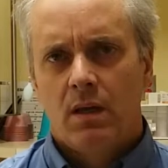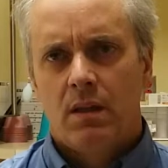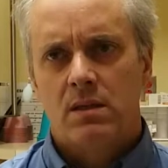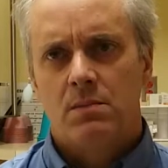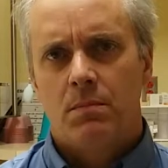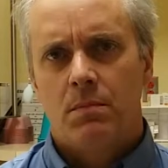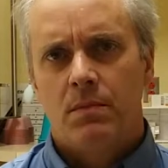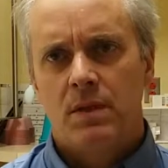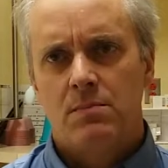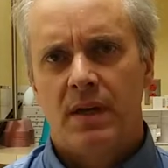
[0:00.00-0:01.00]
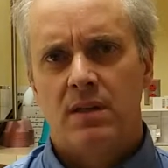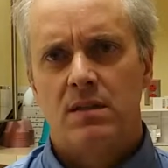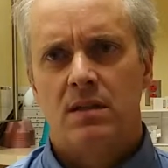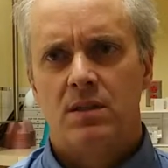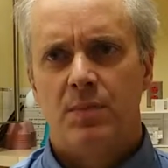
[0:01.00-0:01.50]
This
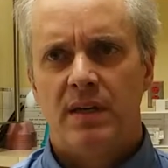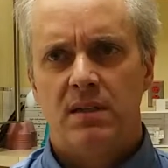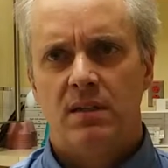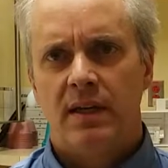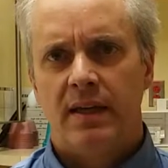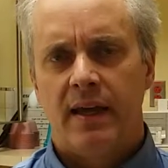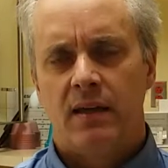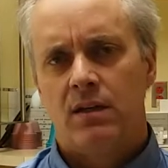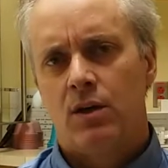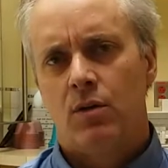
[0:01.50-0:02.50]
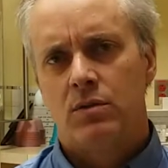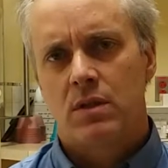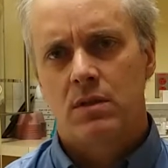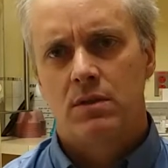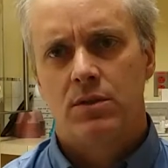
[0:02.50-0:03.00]
medicine is basically an antidote
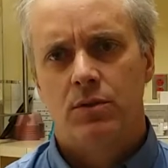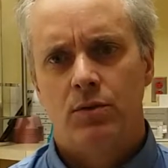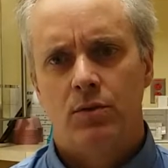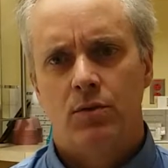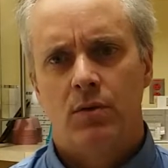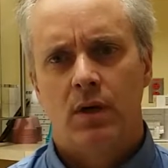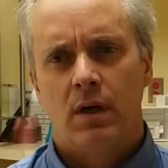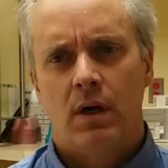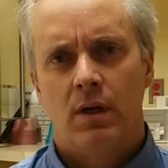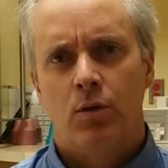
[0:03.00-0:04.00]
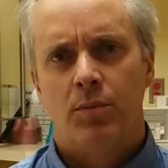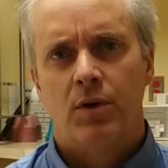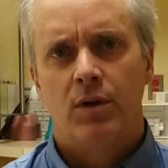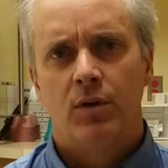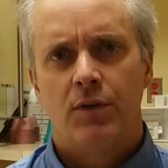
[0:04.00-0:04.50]
to an
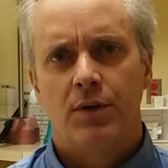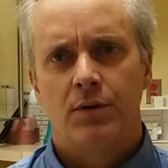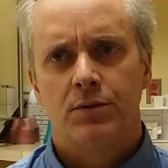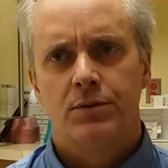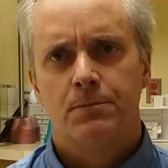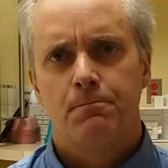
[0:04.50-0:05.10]
opioid overdose.